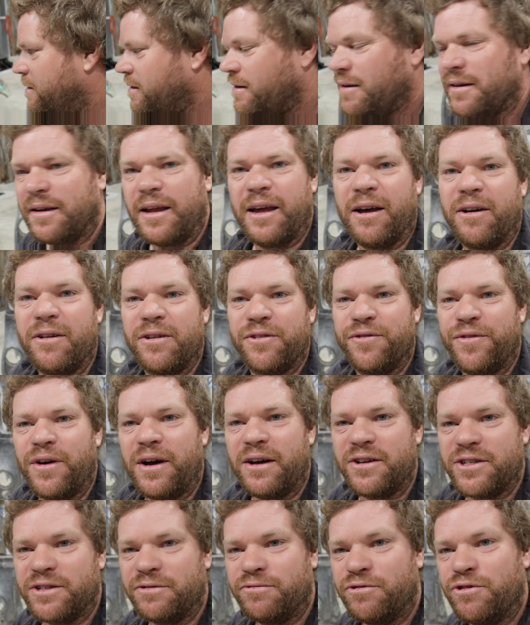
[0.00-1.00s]
Now, as far
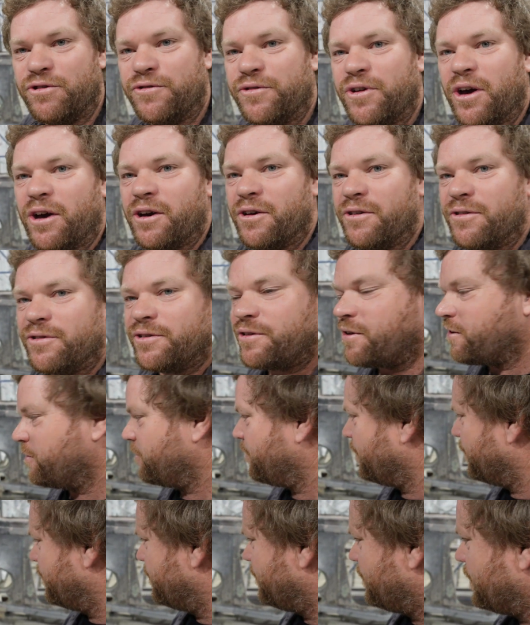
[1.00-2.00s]
as the roof goes,
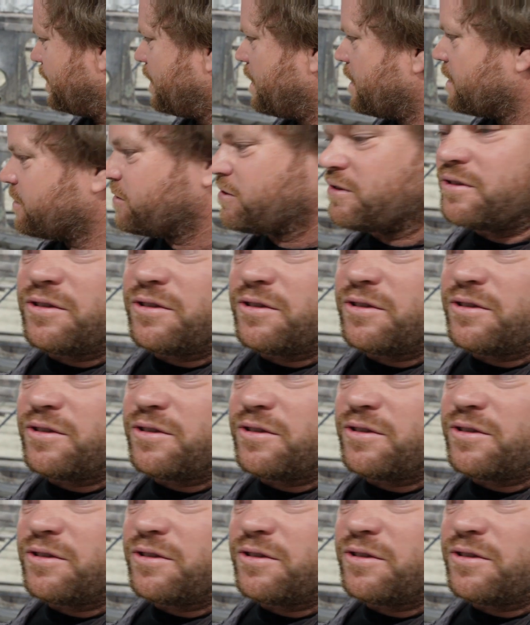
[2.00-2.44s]
it's